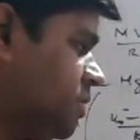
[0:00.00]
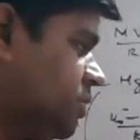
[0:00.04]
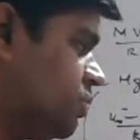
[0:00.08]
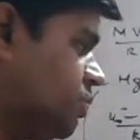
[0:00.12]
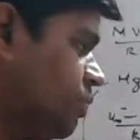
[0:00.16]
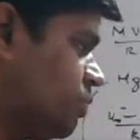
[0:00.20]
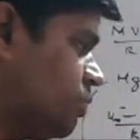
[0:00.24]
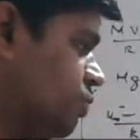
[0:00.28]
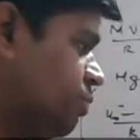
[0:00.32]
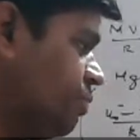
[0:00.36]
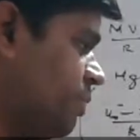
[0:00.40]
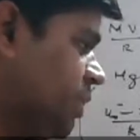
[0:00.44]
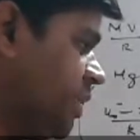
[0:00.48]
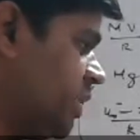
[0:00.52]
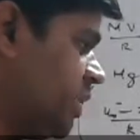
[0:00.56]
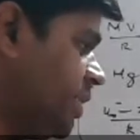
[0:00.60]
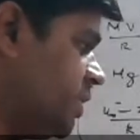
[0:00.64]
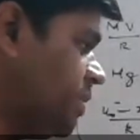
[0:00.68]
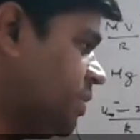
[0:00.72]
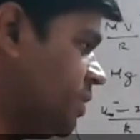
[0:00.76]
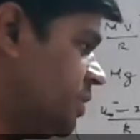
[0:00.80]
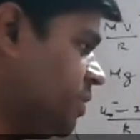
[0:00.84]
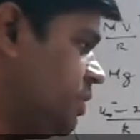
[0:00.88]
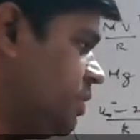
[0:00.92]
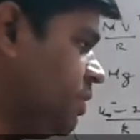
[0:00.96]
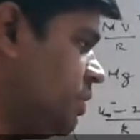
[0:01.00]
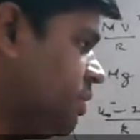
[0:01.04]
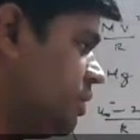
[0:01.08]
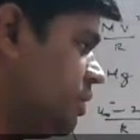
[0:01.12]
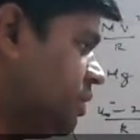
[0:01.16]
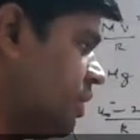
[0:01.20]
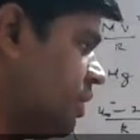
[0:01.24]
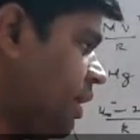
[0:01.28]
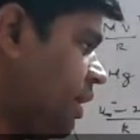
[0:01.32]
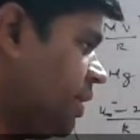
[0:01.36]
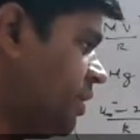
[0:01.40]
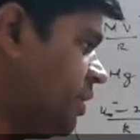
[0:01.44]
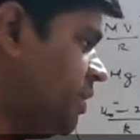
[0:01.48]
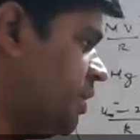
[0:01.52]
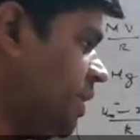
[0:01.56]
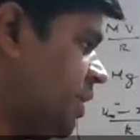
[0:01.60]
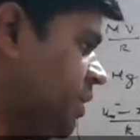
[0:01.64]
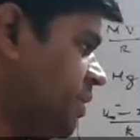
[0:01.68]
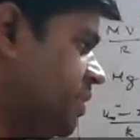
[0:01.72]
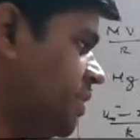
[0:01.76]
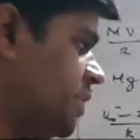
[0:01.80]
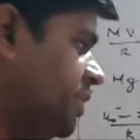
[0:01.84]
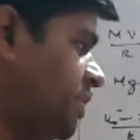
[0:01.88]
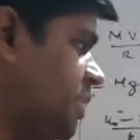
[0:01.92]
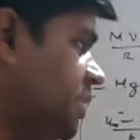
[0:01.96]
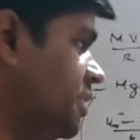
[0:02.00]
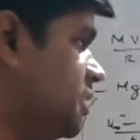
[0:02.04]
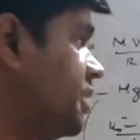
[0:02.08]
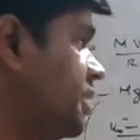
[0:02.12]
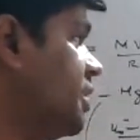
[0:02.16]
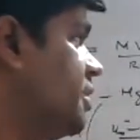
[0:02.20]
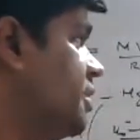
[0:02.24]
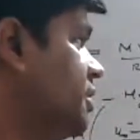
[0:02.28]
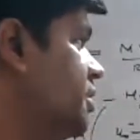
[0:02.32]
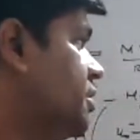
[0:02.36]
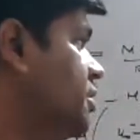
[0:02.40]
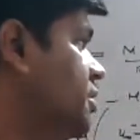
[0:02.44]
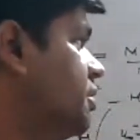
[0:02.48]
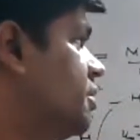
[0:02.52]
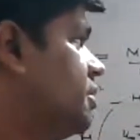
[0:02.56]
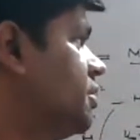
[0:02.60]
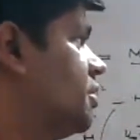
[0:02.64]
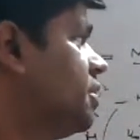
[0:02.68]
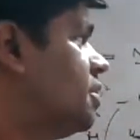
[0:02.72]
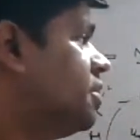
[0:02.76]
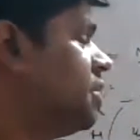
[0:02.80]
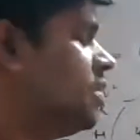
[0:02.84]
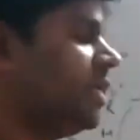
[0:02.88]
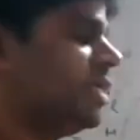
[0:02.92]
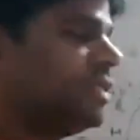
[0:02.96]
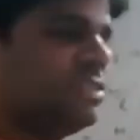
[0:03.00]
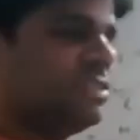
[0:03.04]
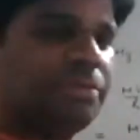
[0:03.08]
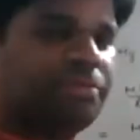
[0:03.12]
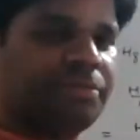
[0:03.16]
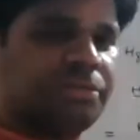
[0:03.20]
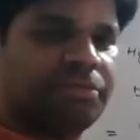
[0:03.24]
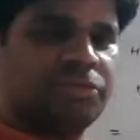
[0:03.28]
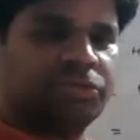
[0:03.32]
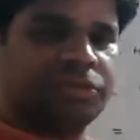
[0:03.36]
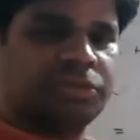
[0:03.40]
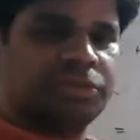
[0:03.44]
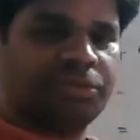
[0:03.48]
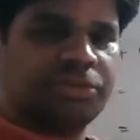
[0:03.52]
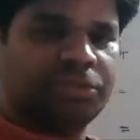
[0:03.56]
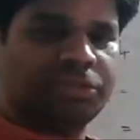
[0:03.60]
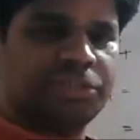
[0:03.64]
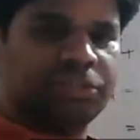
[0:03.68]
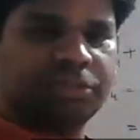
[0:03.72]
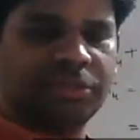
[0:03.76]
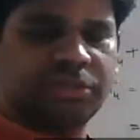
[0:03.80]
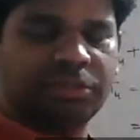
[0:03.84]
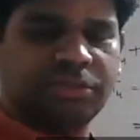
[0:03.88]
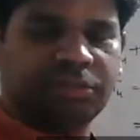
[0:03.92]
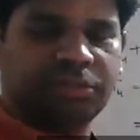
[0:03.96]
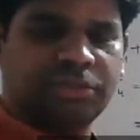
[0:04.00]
So to make it turn, I need higher T than at the uppermost position.